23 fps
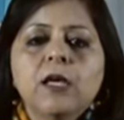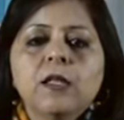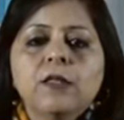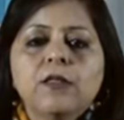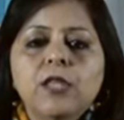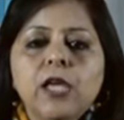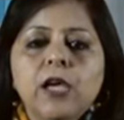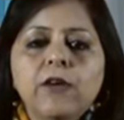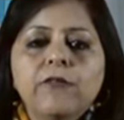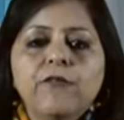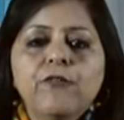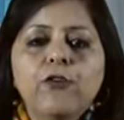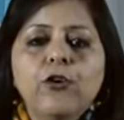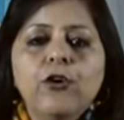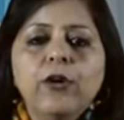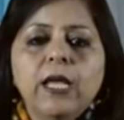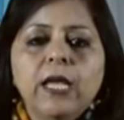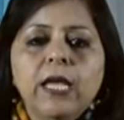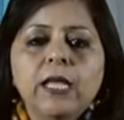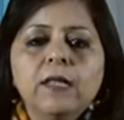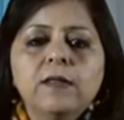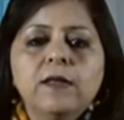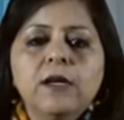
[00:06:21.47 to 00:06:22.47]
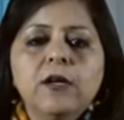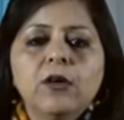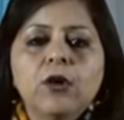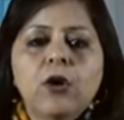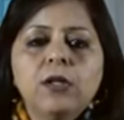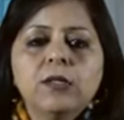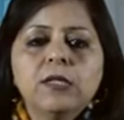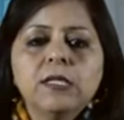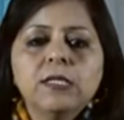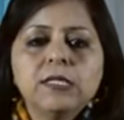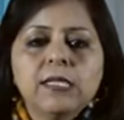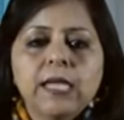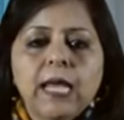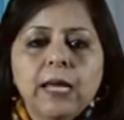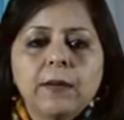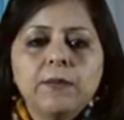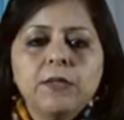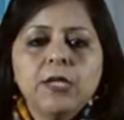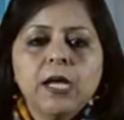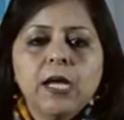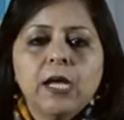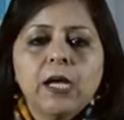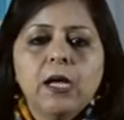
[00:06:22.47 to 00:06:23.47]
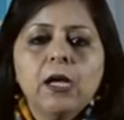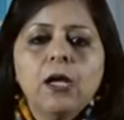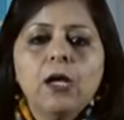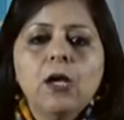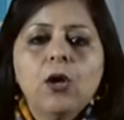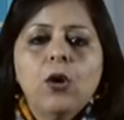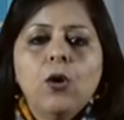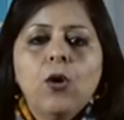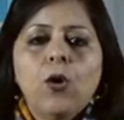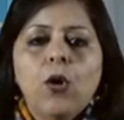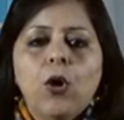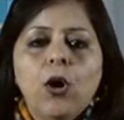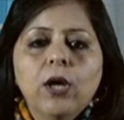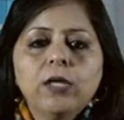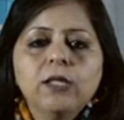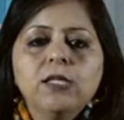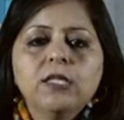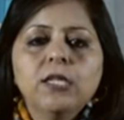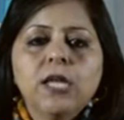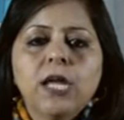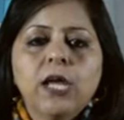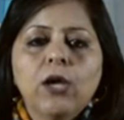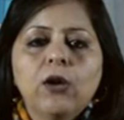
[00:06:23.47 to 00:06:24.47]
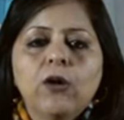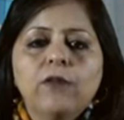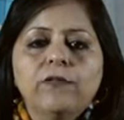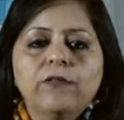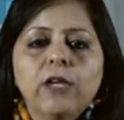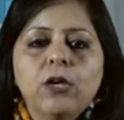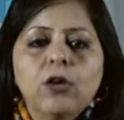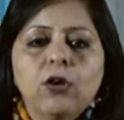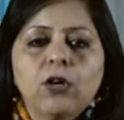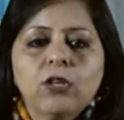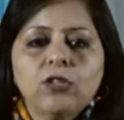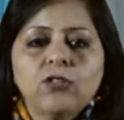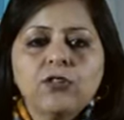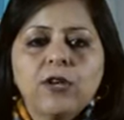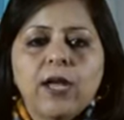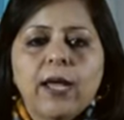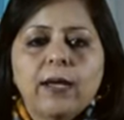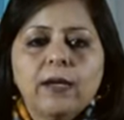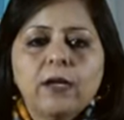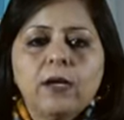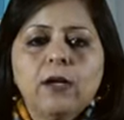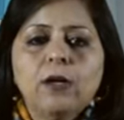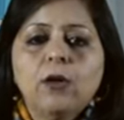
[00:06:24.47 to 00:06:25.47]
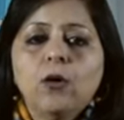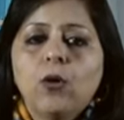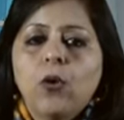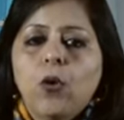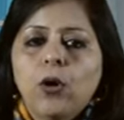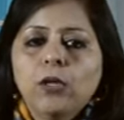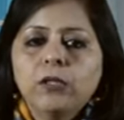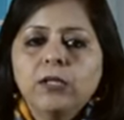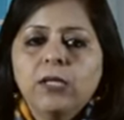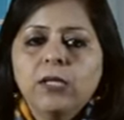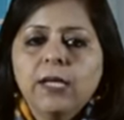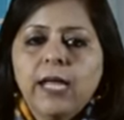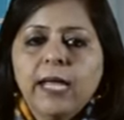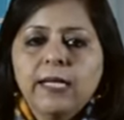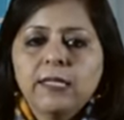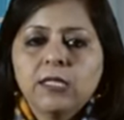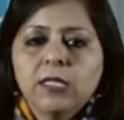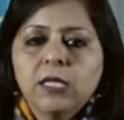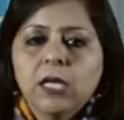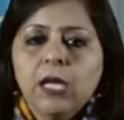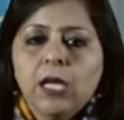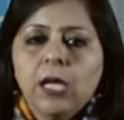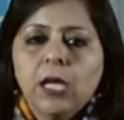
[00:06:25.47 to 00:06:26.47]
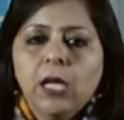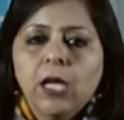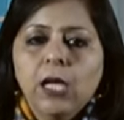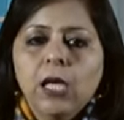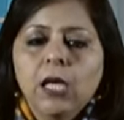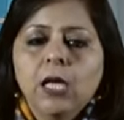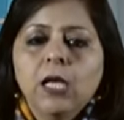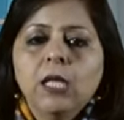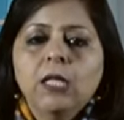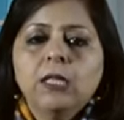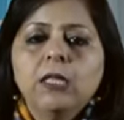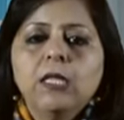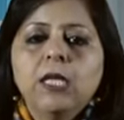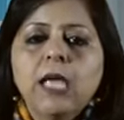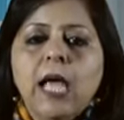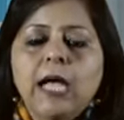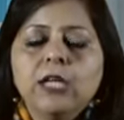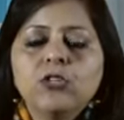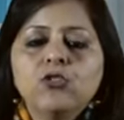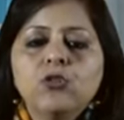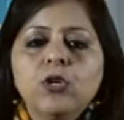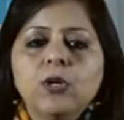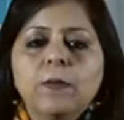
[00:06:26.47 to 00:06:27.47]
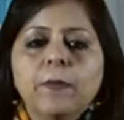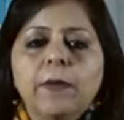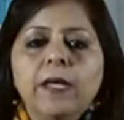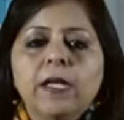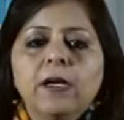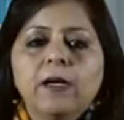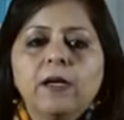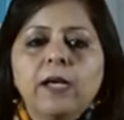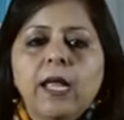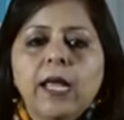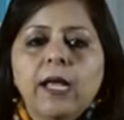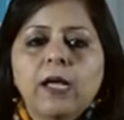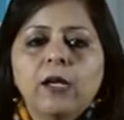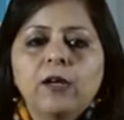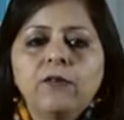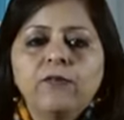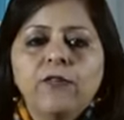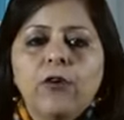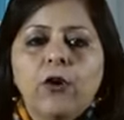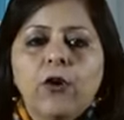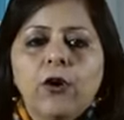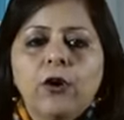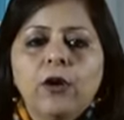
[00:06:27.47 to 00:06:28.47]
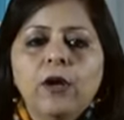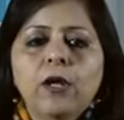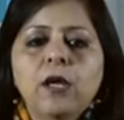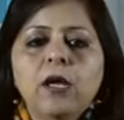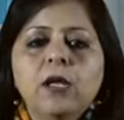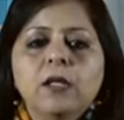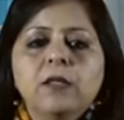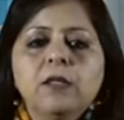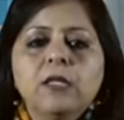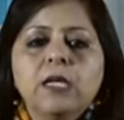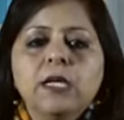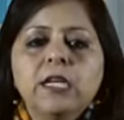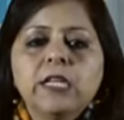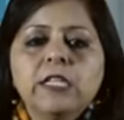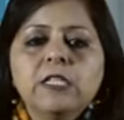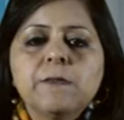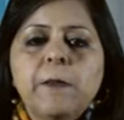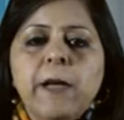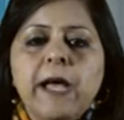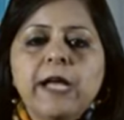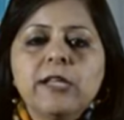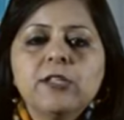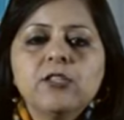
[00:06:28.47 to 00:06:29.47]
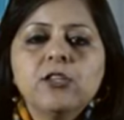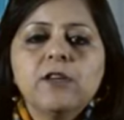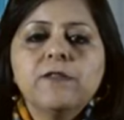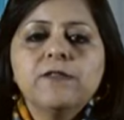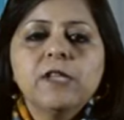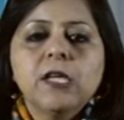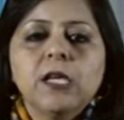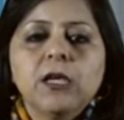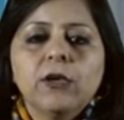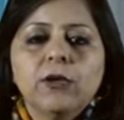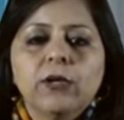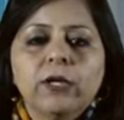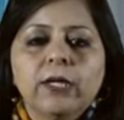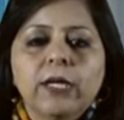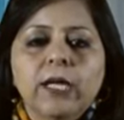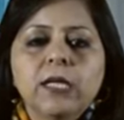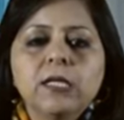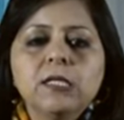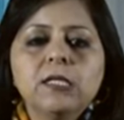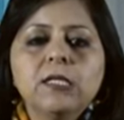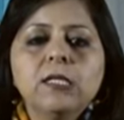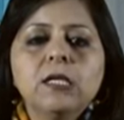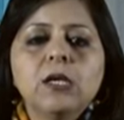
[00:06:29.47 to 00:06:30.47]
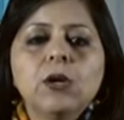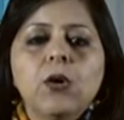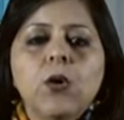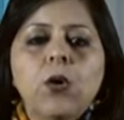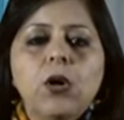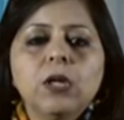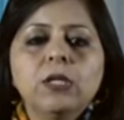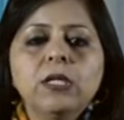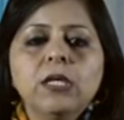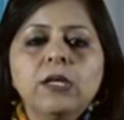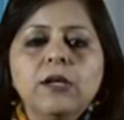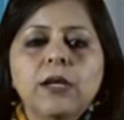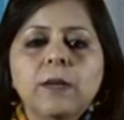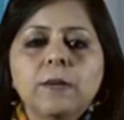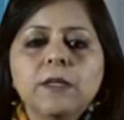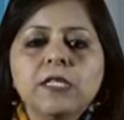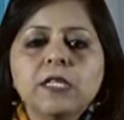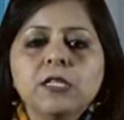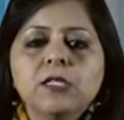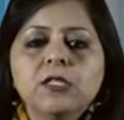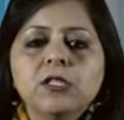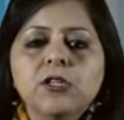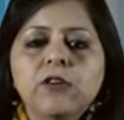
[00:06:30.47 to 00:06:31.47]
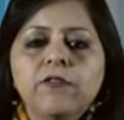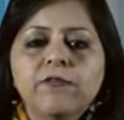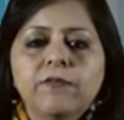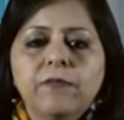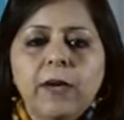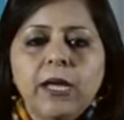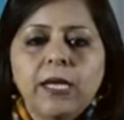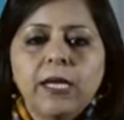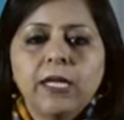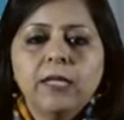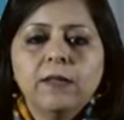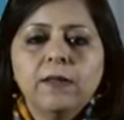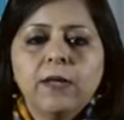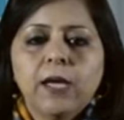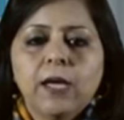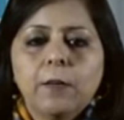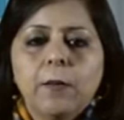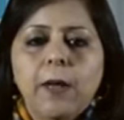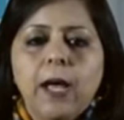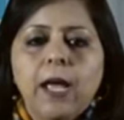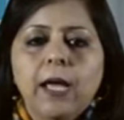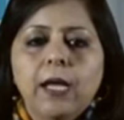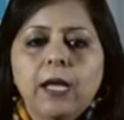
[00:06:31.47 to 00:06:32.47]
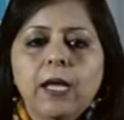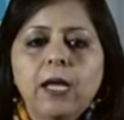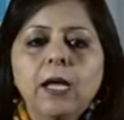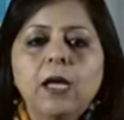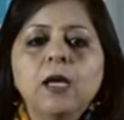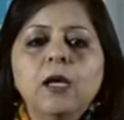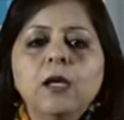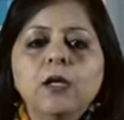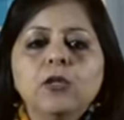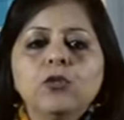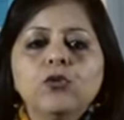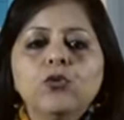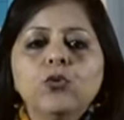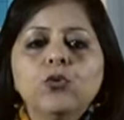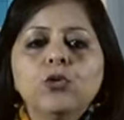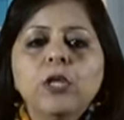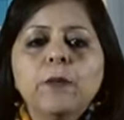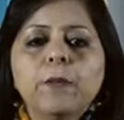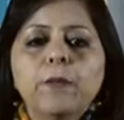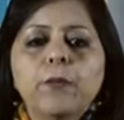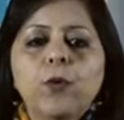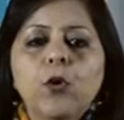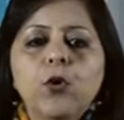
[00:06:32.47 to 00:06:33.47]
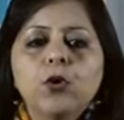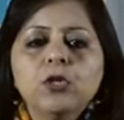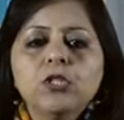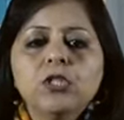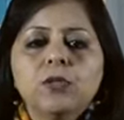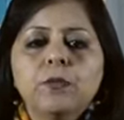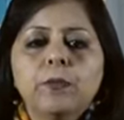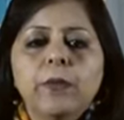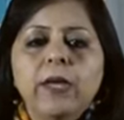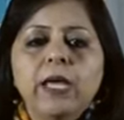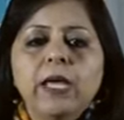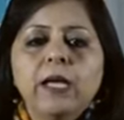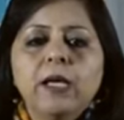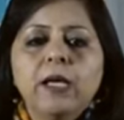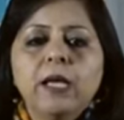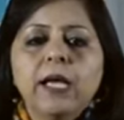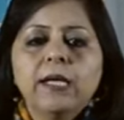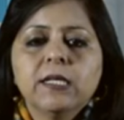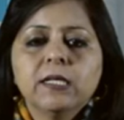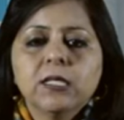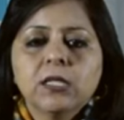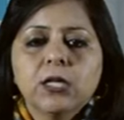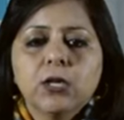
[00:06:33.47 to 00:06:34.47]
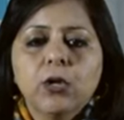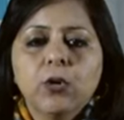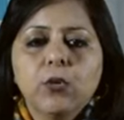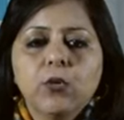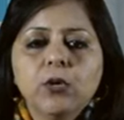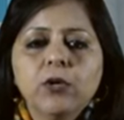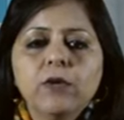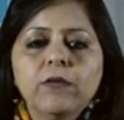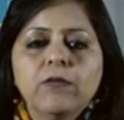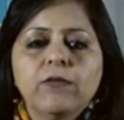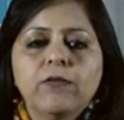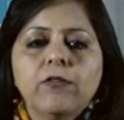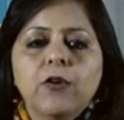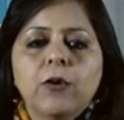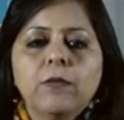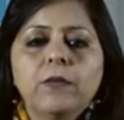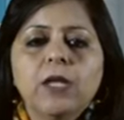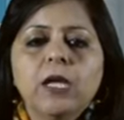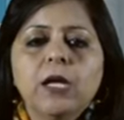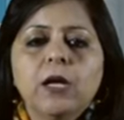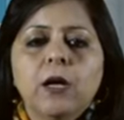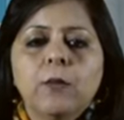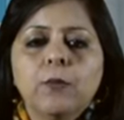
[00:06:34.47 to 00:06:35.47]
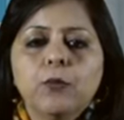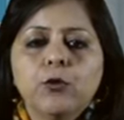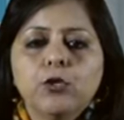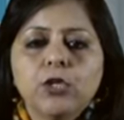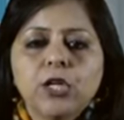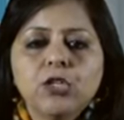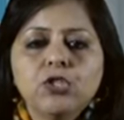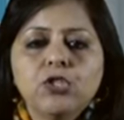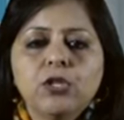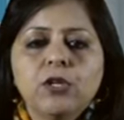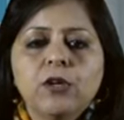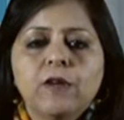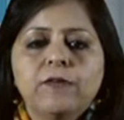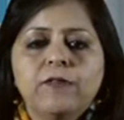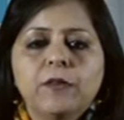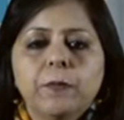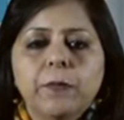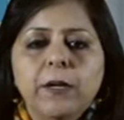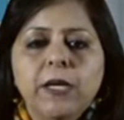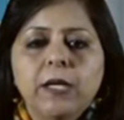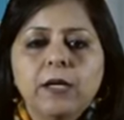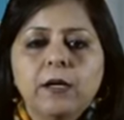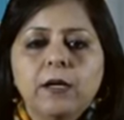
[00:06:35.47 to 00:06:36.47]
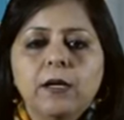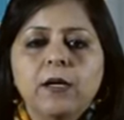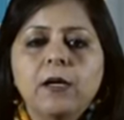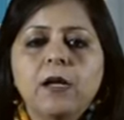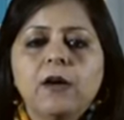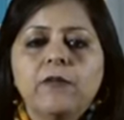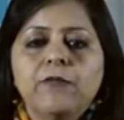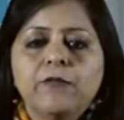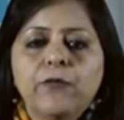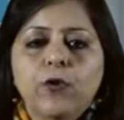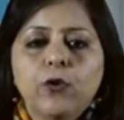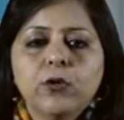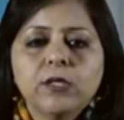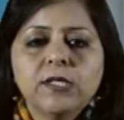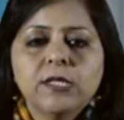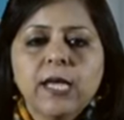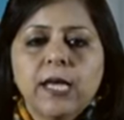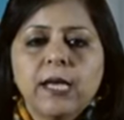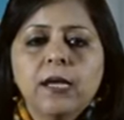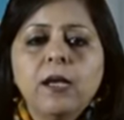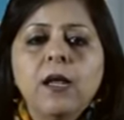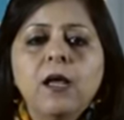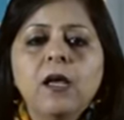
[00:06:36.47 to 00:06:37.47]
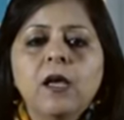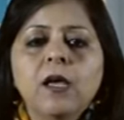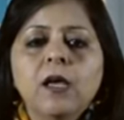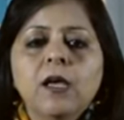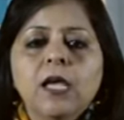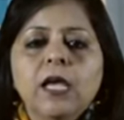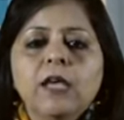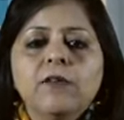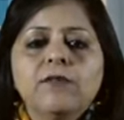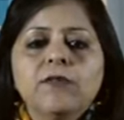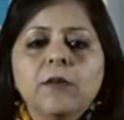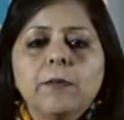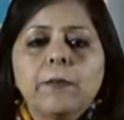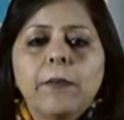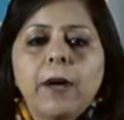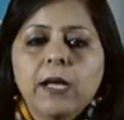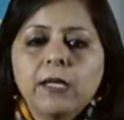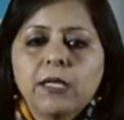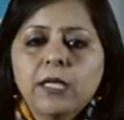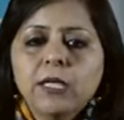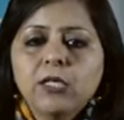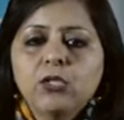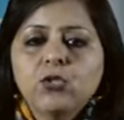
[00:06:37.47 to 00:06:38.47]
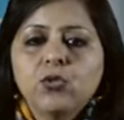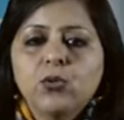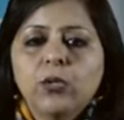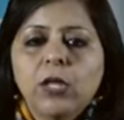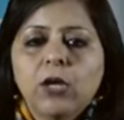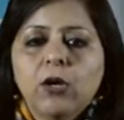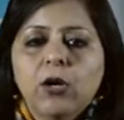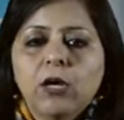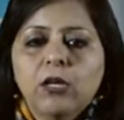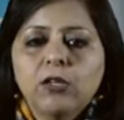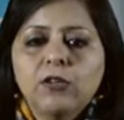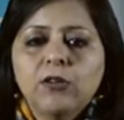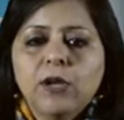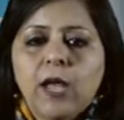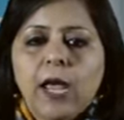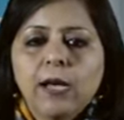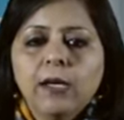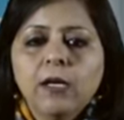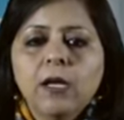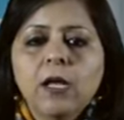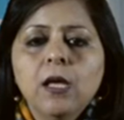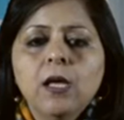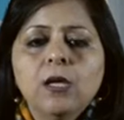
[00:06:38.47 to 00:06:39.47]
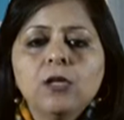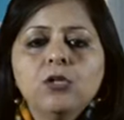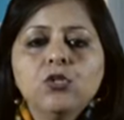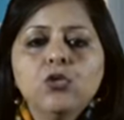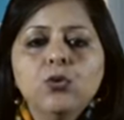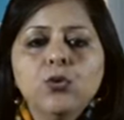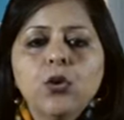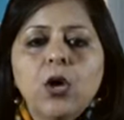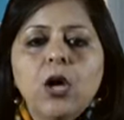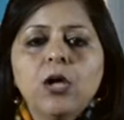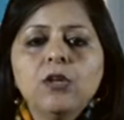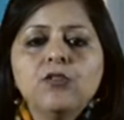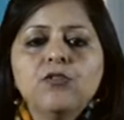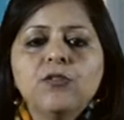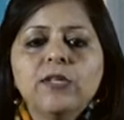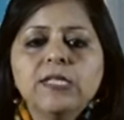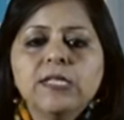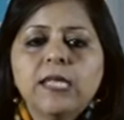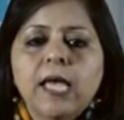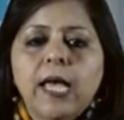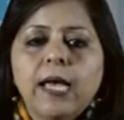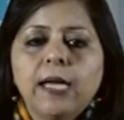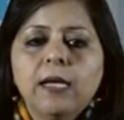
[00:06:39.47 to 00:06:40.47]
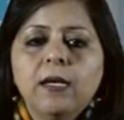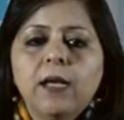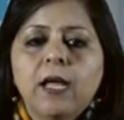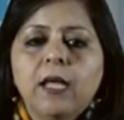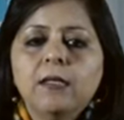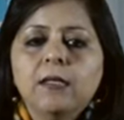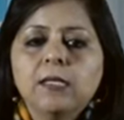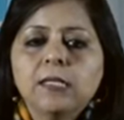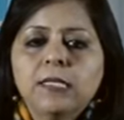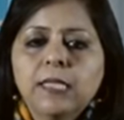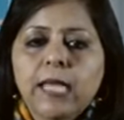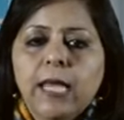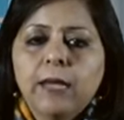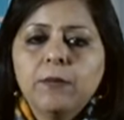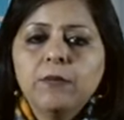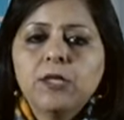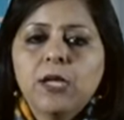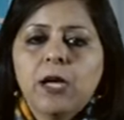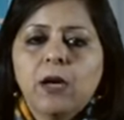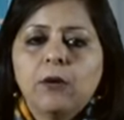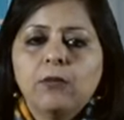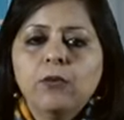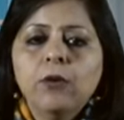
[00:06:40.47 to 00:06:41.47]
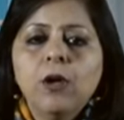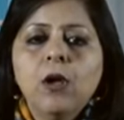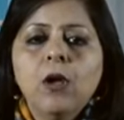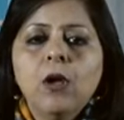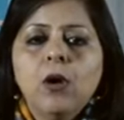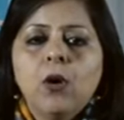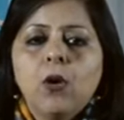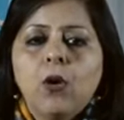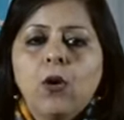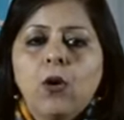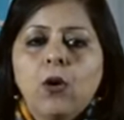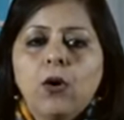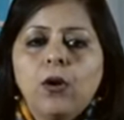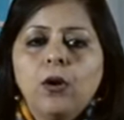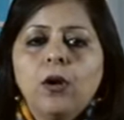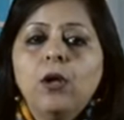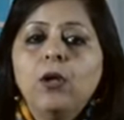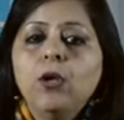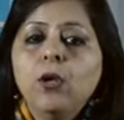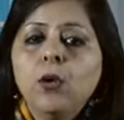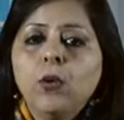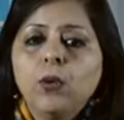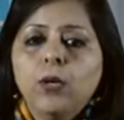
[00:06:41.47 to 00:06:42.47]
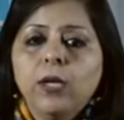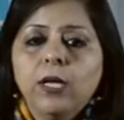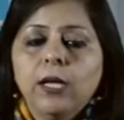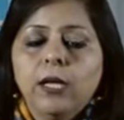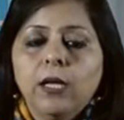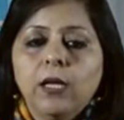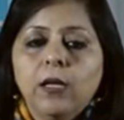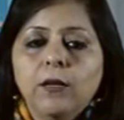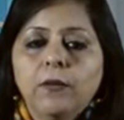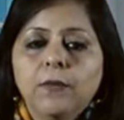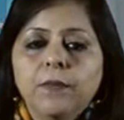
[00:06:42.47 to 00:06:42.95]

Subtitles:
therefore either on the same day or the day of the contract or the next day, the actual period taken for the dispatch of securities or the remittance of money thereby through the post being excluded from the computation of the period aforesaid if the parties to the contract do not reside in the same town or locally.